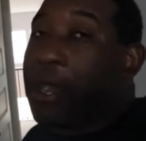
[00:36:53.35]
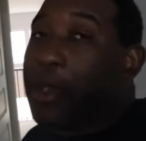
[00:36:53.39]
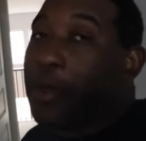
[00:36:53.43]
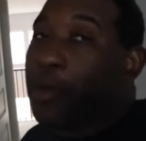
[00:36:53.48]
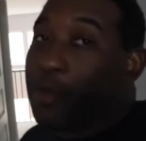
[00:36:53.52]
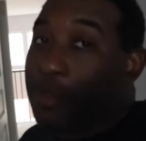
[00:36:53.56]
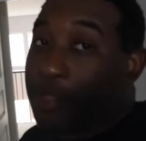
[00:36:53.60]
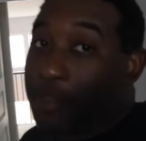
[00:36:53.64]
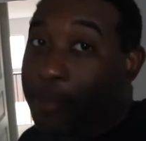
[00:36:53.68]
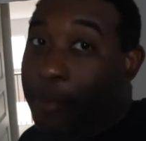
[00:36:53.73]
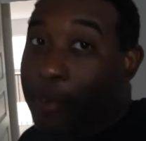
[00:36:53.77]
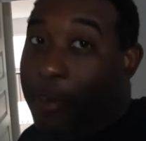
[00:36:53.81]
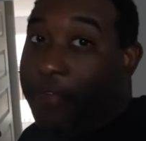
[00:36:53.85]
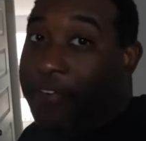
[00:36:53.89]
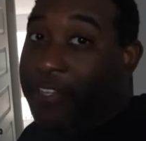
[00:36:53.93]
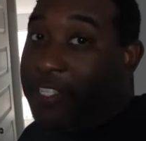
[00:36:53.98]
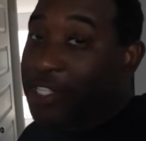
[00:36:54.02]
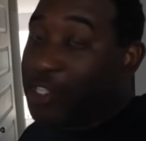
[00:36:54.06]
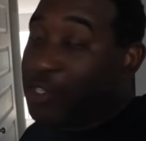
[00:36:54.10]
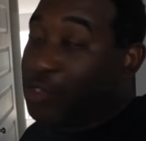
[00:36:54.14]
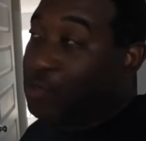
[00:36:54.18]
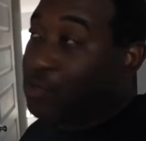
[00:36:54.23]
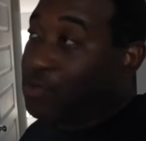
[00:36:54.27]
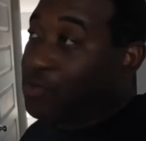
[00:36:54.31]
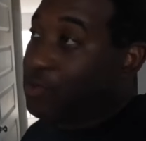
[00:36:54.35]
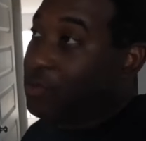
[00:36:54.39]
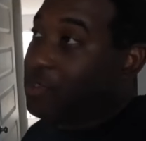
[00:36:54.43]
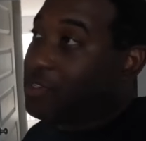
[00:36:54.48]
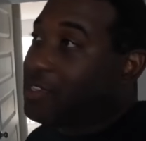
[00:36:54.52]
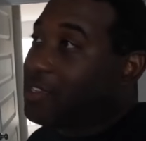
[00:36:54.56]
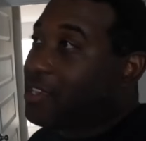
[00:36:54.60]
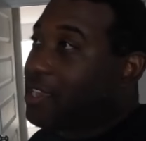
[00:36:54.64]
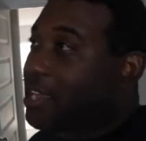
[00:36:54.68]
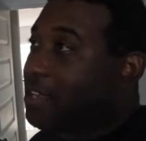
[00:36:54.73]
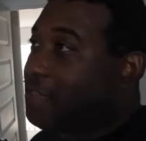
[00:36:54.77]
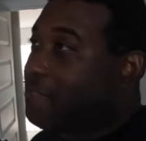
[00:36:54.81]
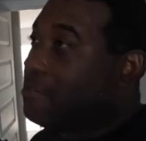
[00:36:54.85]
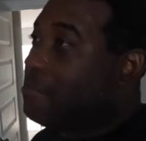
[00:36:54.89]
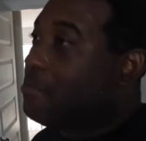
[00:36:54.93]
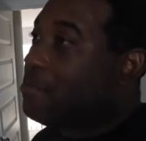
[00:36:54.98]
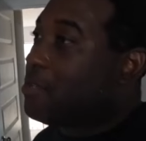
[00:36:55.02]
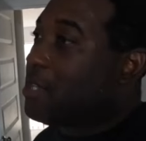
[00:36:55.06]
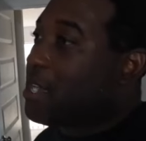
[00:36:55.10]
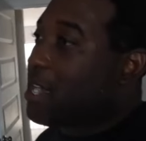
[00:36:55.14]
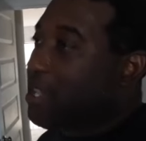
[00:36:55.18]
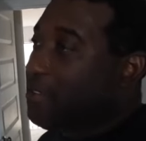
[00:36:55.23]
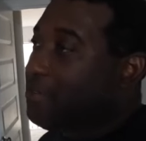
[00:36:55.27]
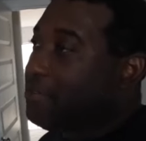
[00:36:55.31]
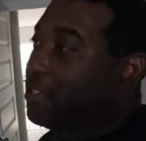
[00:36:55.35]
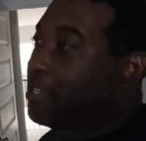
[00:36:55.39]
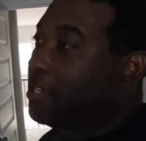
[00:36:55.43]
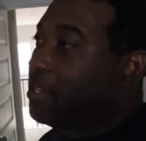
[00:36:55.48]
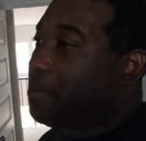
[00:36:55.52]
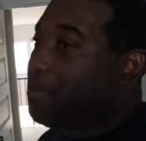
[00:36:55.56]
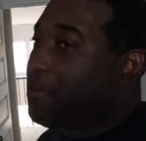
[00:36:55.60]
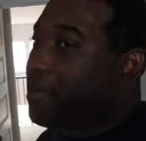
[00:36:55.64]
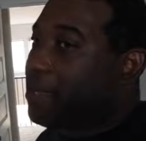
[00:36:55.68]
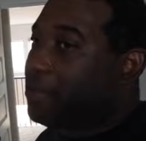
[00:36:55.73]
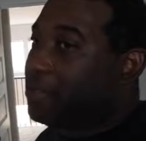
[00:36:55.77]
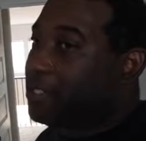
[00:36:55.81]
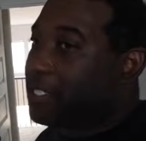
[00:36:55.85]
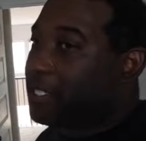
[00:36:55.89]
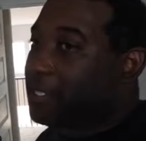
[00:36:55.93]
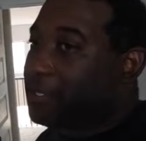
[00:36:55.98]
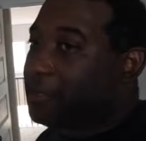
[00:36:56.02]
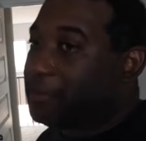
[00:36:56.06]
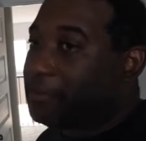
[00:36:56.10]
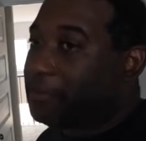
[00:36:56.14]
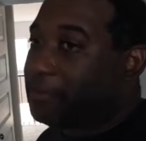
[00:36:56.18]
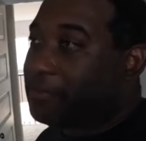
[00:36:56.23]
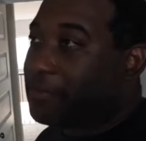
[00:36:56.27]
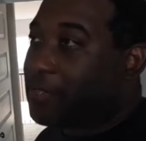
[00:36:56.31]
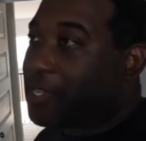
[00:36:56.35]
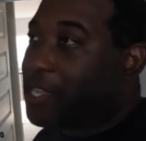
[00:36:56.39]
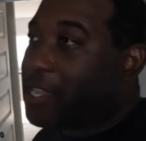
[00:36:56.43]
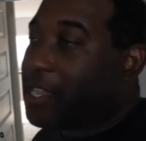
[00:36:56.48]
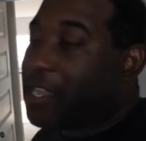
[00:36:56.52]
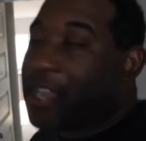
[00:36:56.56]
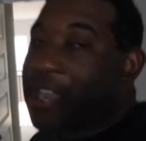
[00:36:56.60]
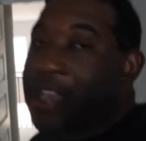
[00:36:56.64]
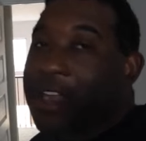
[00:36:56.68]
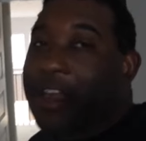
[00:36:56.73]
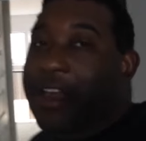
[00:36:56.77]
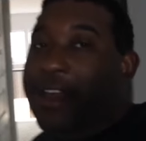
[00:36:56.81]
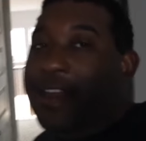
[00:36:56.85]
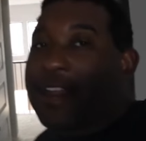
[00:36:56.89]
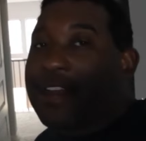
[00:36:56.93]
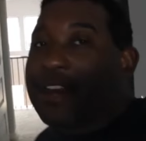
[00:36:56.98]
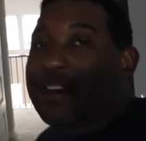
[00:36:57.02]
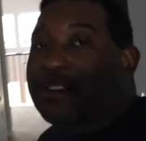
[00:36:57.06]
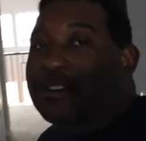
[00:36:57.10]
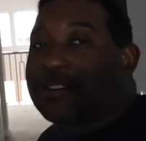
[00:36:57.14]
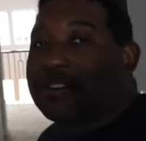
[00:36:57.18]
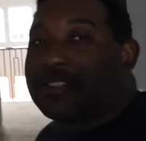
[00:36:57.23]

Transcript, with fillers: With the perfect tools, I feel more confident in mounting. All right, y'all.